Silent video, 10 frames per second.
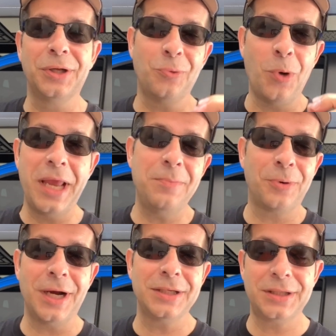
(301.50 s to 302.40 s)
and wait
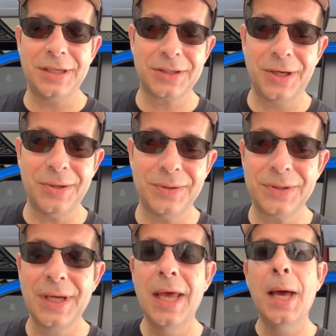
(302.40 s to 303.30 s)
process
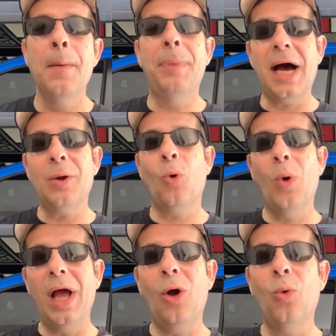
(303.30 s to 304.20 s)
goes. But
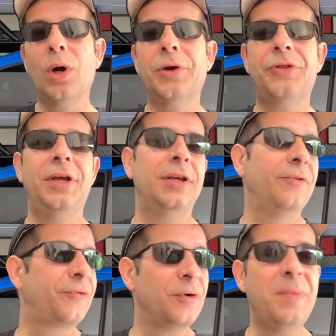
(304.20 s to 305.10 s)
well worth
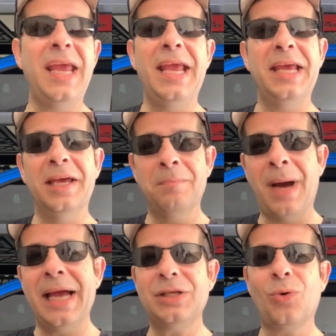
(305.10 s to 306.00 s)
it for me in
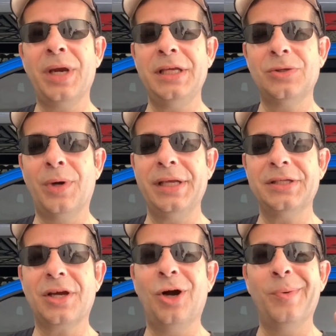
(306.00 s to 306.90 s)
my 2020
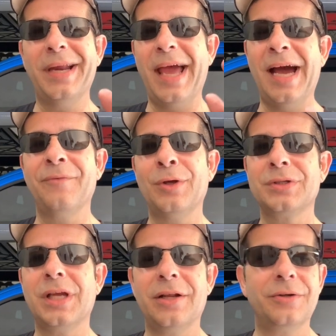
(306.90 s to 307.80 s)
Tacoma to have
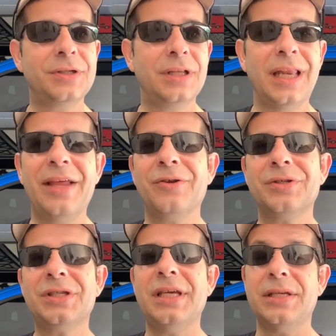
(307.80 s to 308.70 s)
those other leather
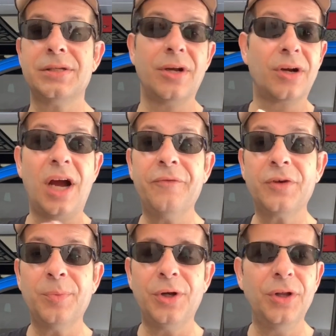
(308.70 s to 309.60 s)
seats. They're
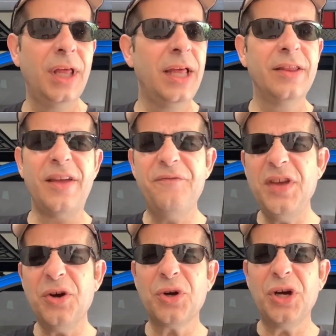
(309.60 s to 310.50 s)
comfortable. They
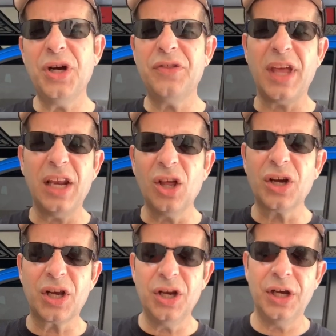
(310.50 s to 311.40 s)
feel good. They
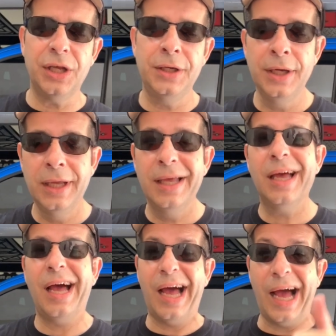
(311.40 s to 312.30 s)
look good.
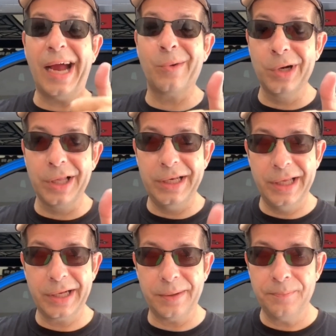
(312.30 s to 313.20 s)
I really
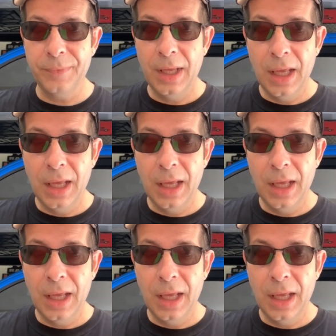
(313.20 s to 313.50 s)
dig them.